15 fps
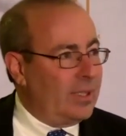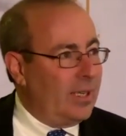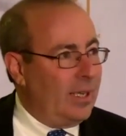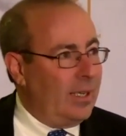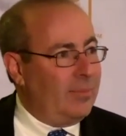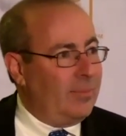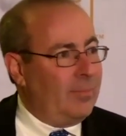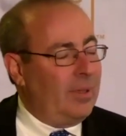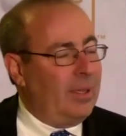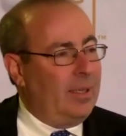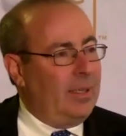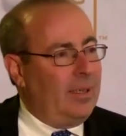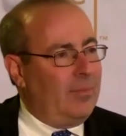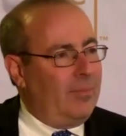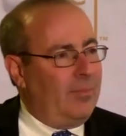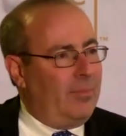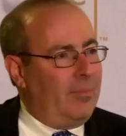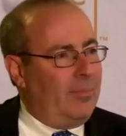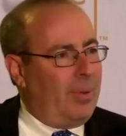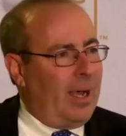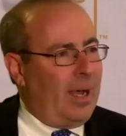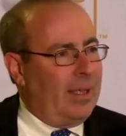time
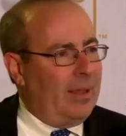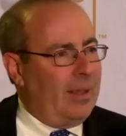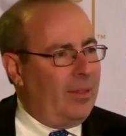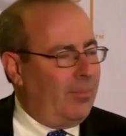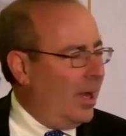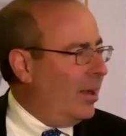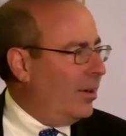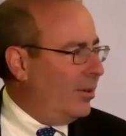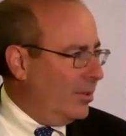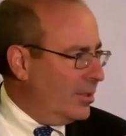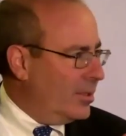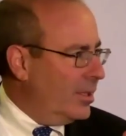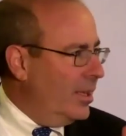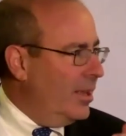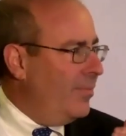by the models.